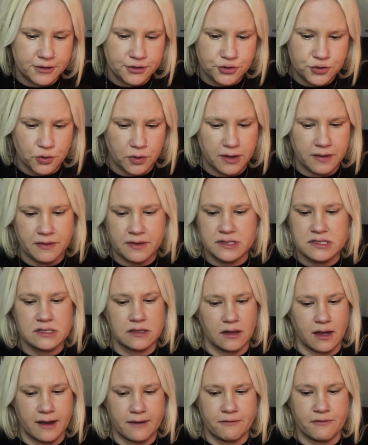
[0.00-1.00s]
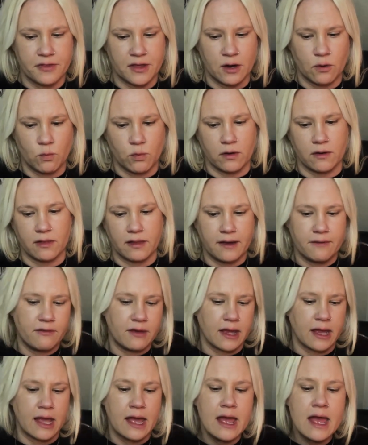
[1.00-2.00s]
enjoy this life that we're
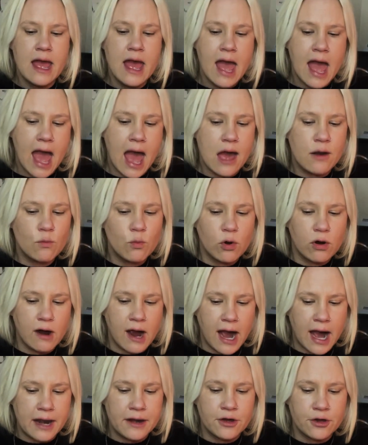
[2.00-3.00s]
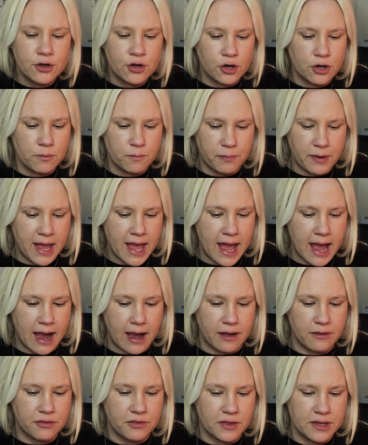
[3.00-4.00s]
living, and we're on a good
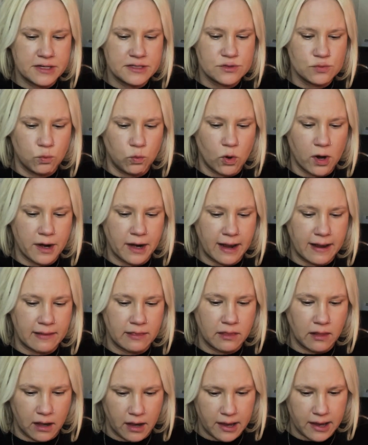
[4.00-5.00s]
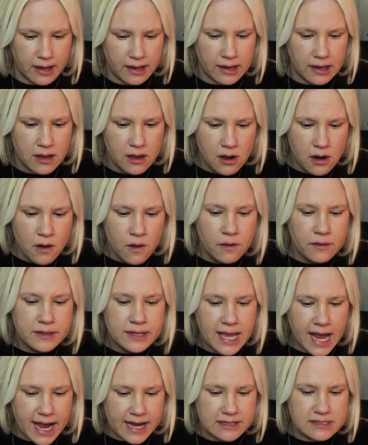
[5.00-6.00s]
path is what I like.
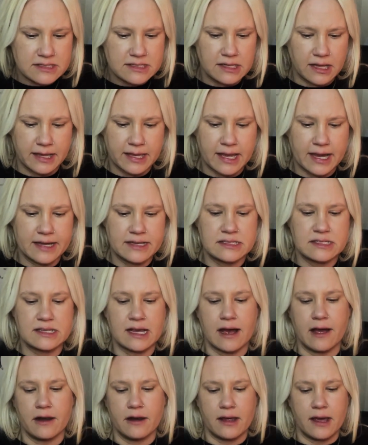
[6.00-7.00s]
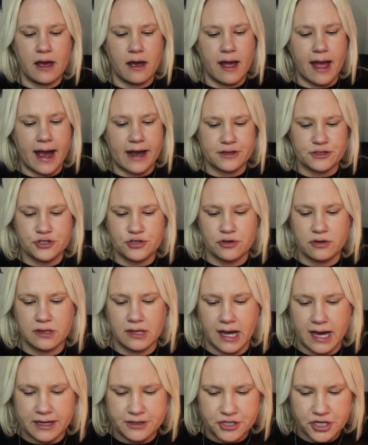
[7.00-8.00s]
Yes, like I said,
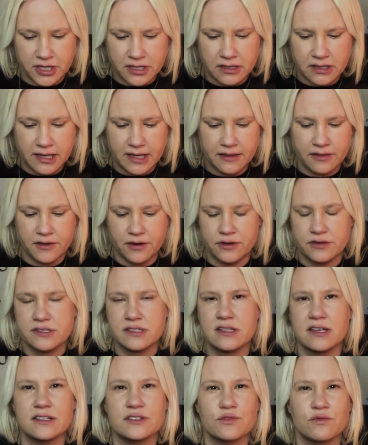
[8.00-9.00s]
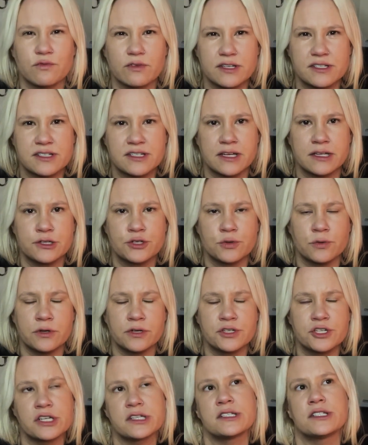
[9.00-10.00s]
astrologically, there's this
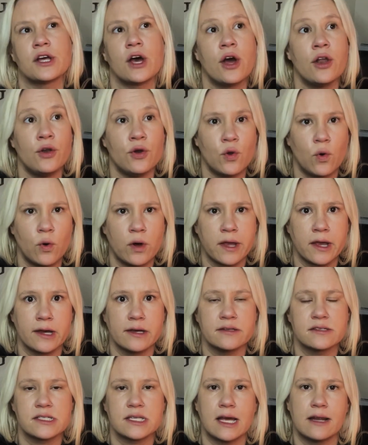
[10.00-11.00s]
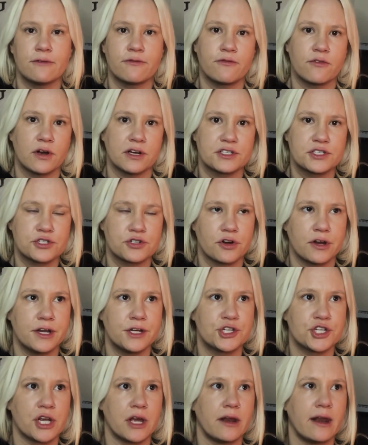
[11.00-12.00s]
residual just annoyance and
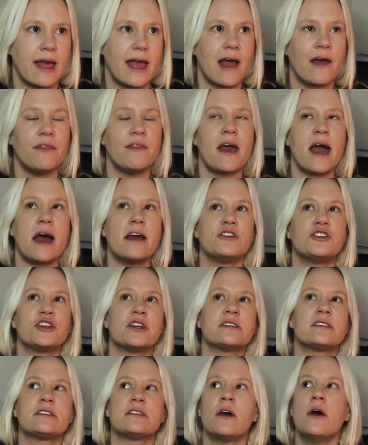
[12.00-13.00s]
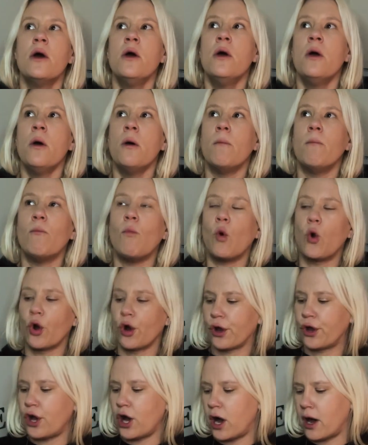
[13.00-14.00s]
frustration, and that just
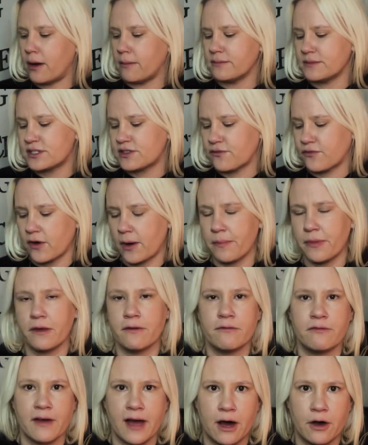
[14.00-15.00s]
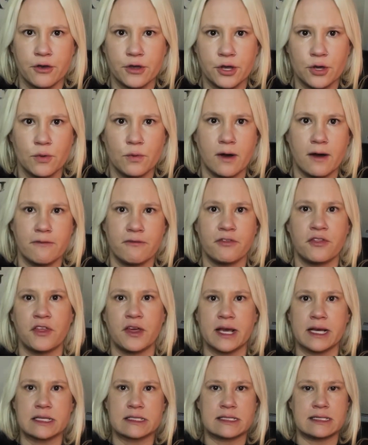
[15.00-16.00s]
more comes from the value of
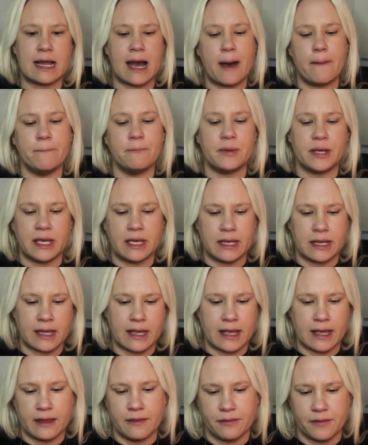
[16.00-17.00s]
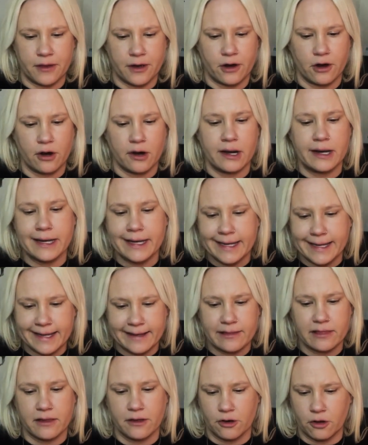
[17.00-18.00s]
things not being in their
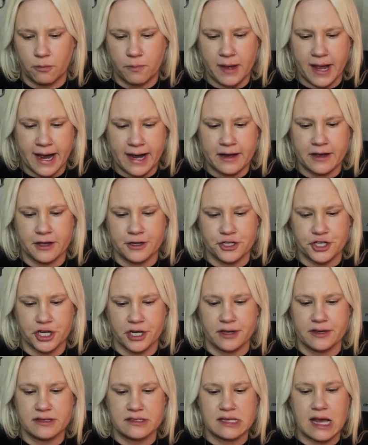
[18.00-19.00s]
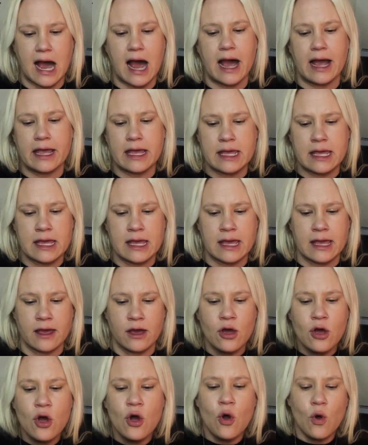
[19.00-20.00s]
neat little packages,
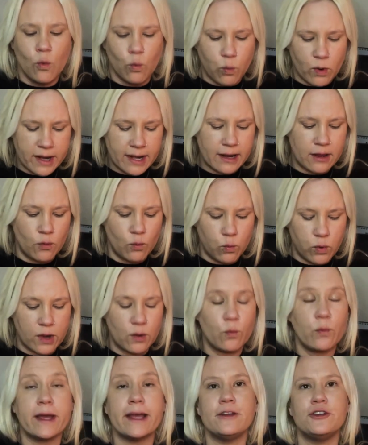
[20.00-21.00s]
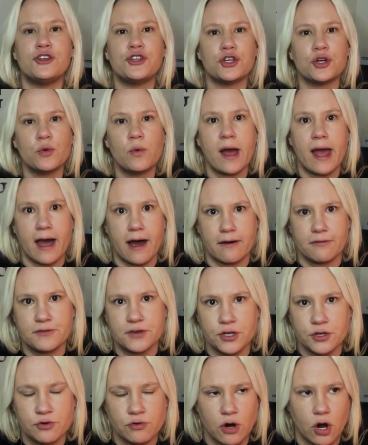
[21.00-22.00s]
i.e. when we do have
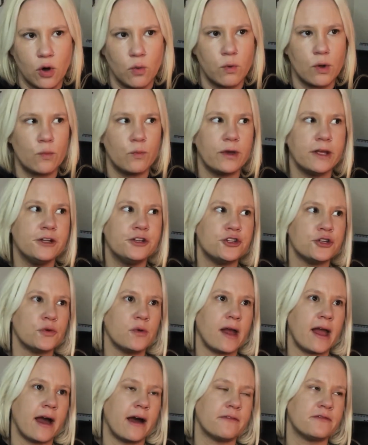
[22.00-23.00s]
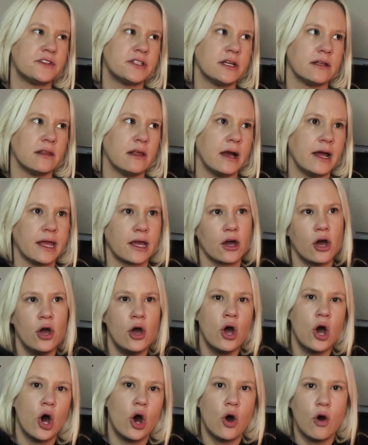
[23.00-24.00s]
to grow, when we do have to like
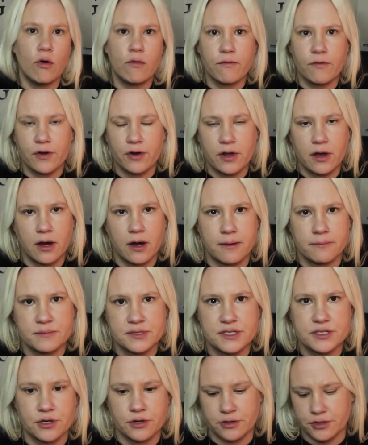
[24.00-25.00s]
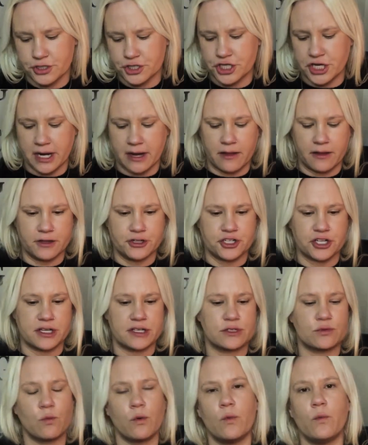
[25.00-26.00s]
overcome certain
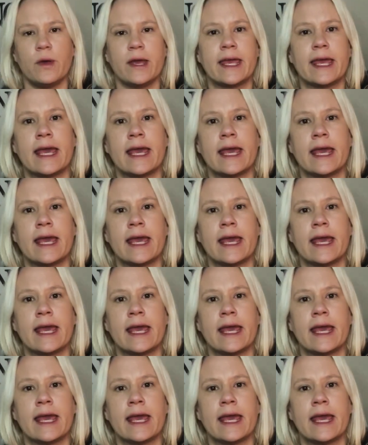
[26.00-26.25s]
challenges, when we